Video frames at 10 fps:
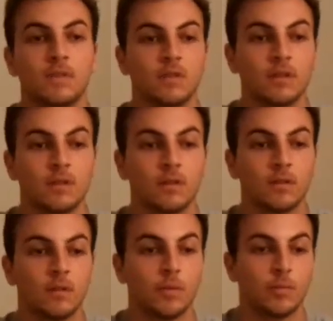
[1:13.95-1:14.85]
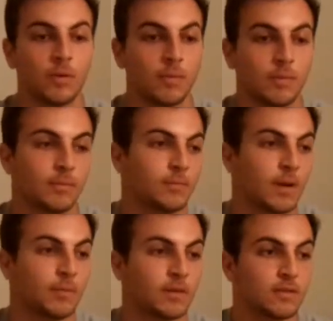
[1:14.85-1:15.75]
Let's see, a little bit more
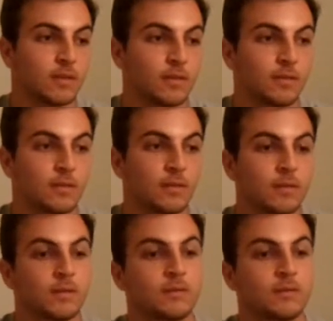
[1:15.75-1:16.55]
about myself.